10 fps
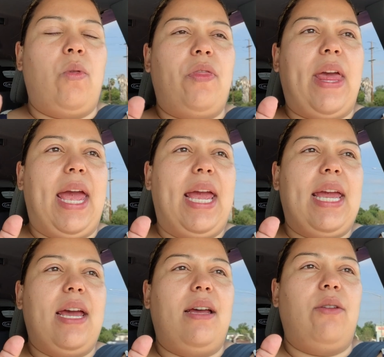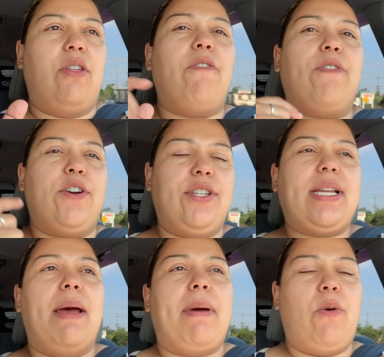the first
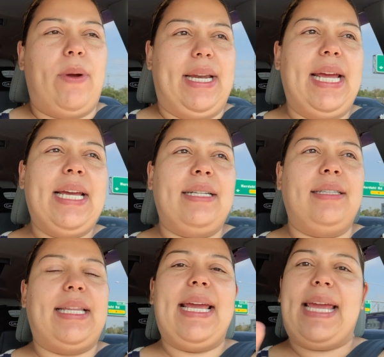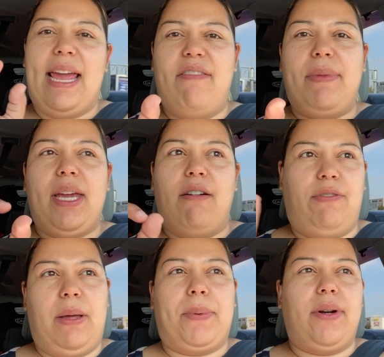time I went in, they gave me a
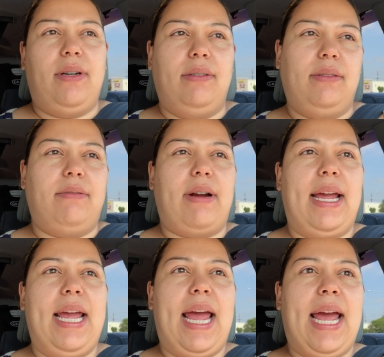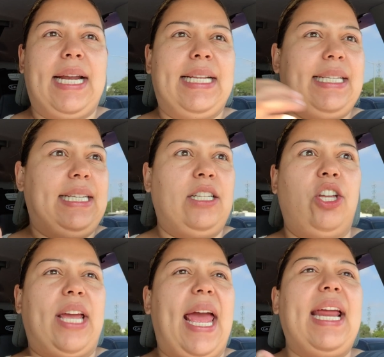flipper, right? And it didn't
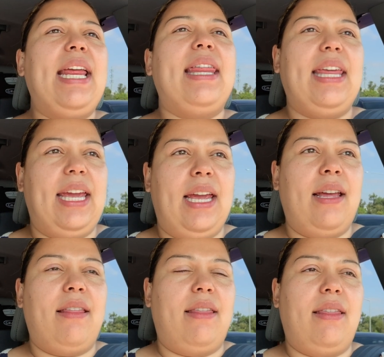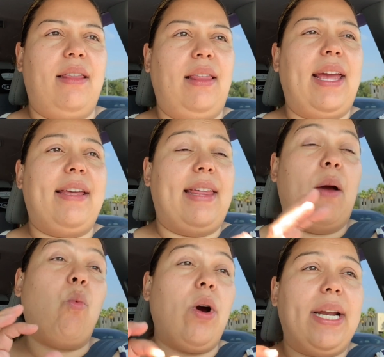look anything like
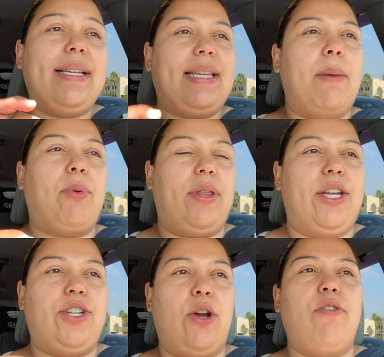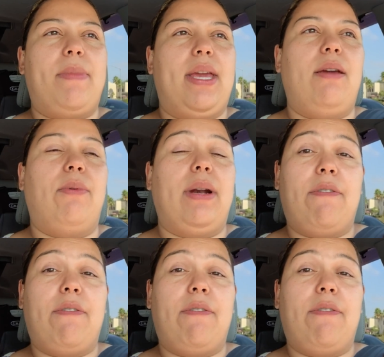that one example they showed me when I